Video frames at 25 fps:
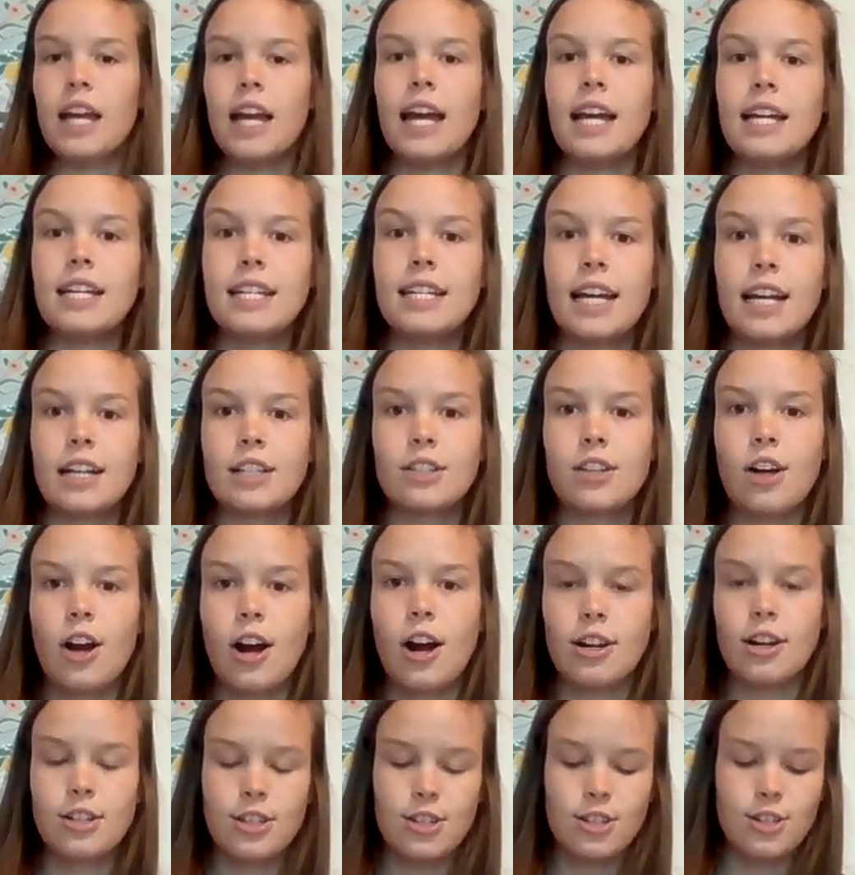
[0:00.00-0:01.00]
index
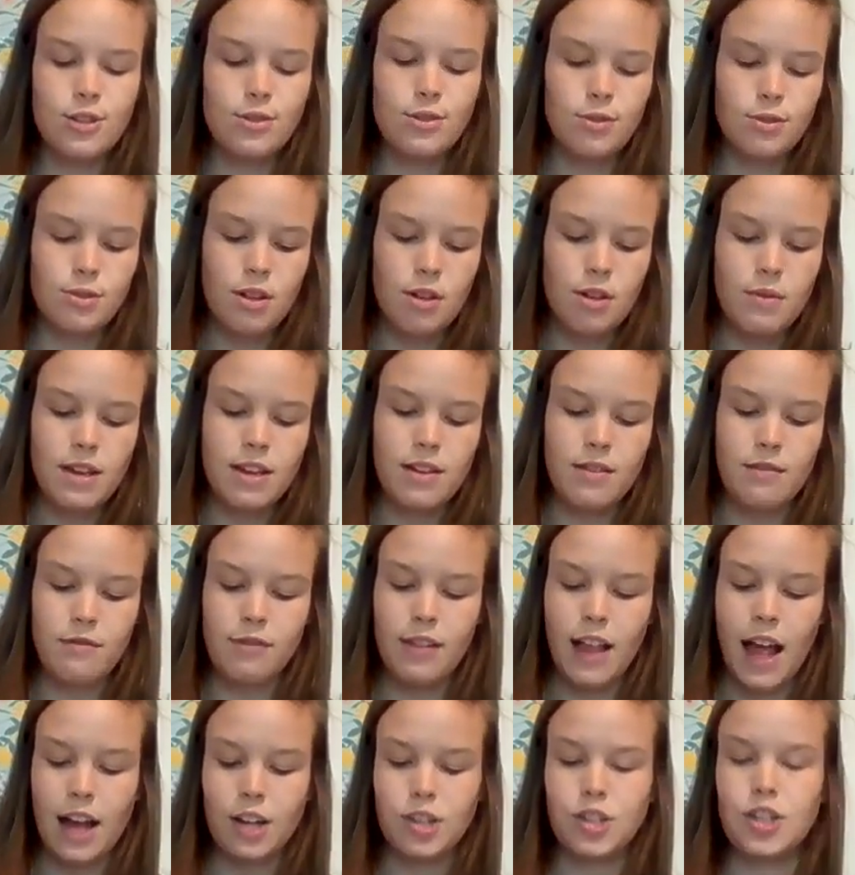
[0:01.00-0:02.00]
cards too so we can
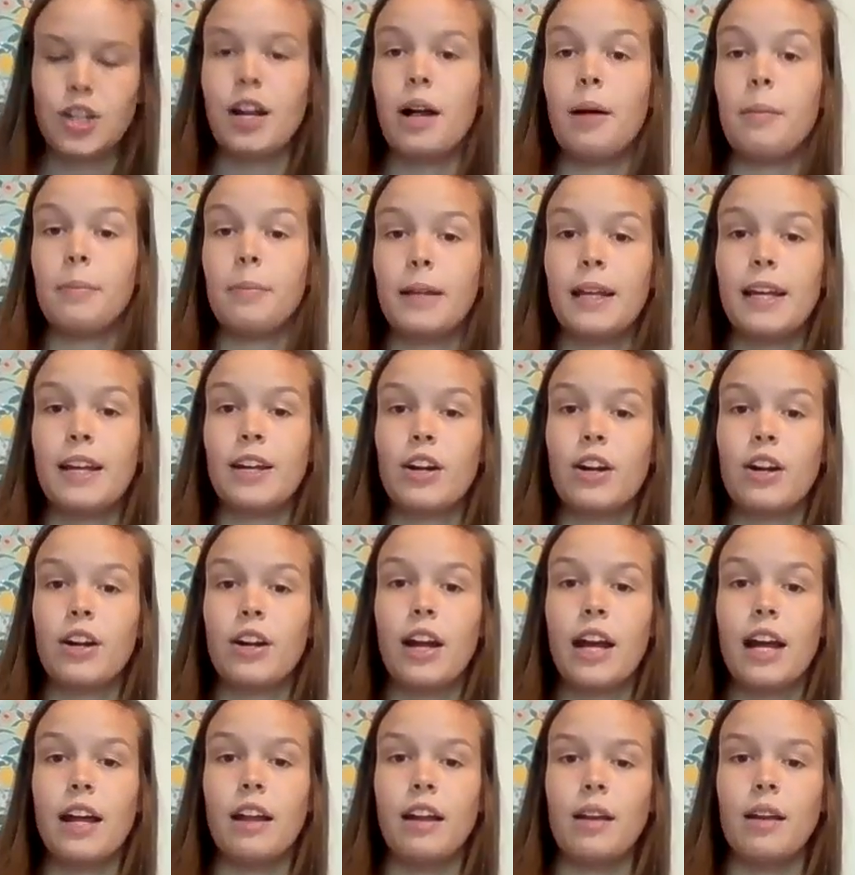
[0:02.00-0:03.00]
flash it up later
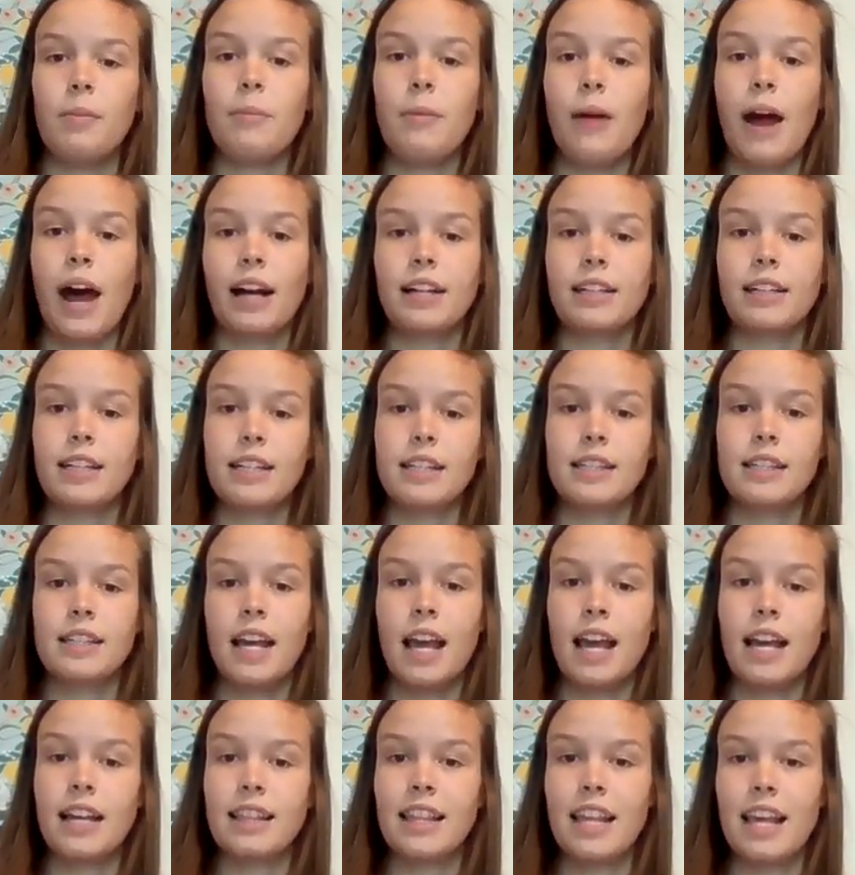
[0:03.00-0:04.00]
and practice
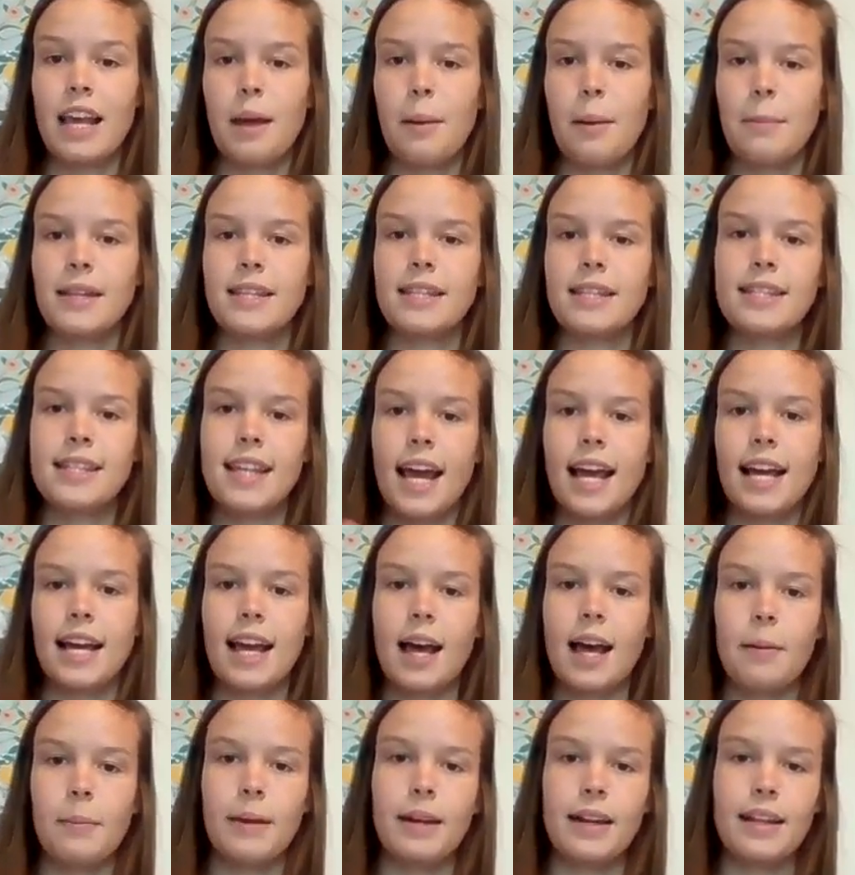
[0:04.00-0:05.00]
saying them and saying
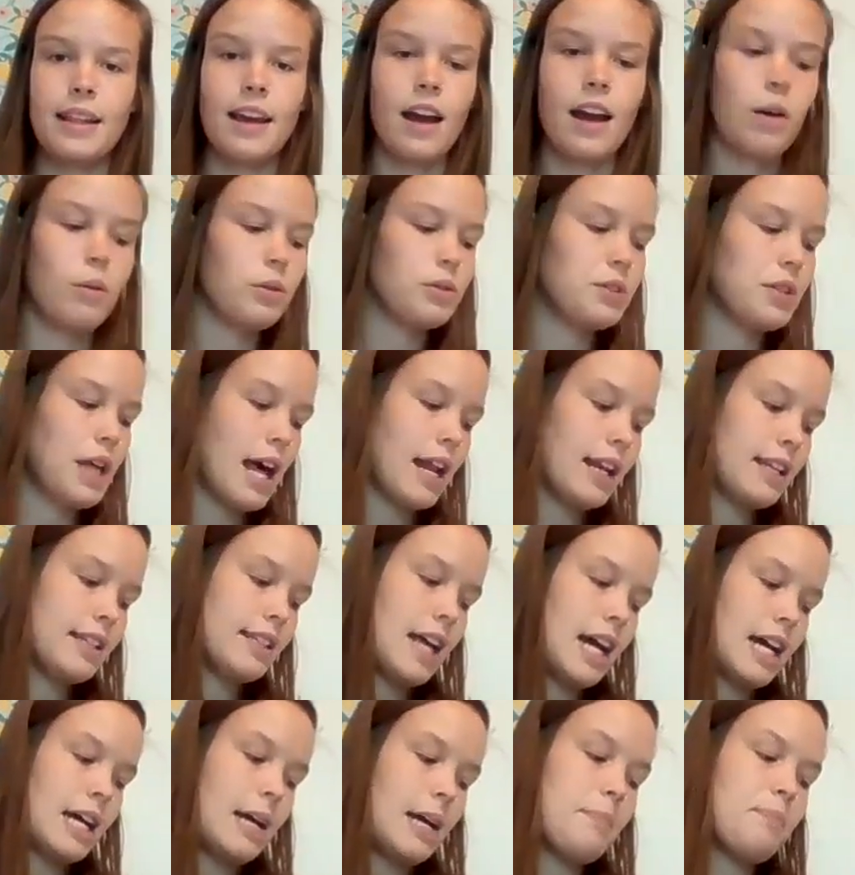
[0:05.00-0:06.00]
how many there are. We'll do that in a
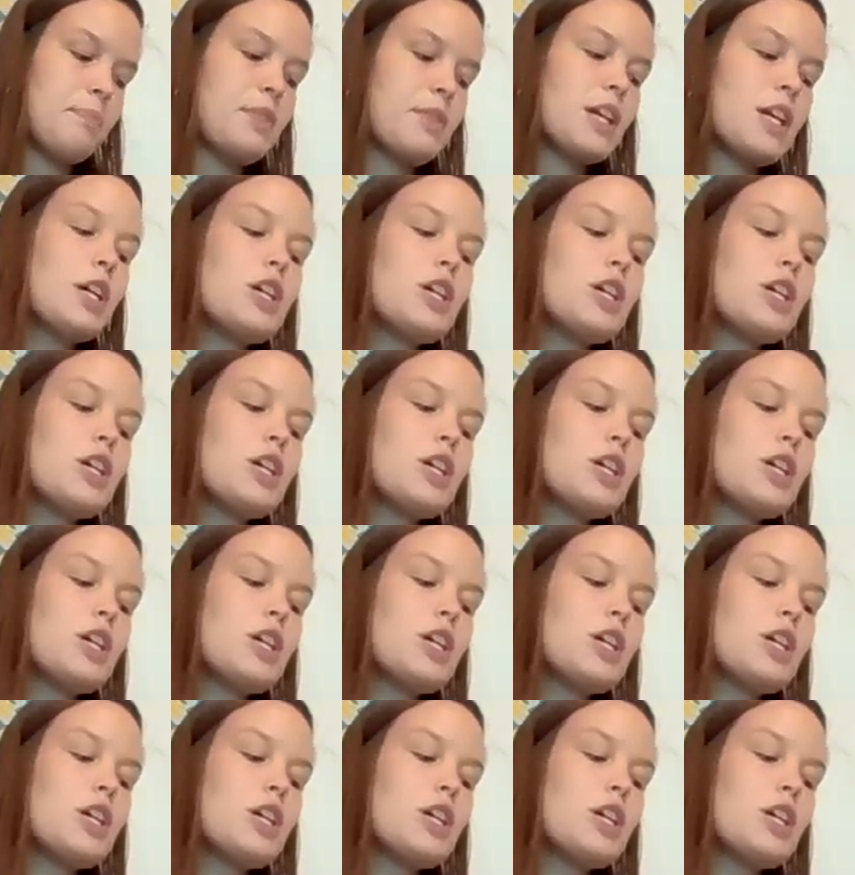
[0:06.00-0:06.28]
second.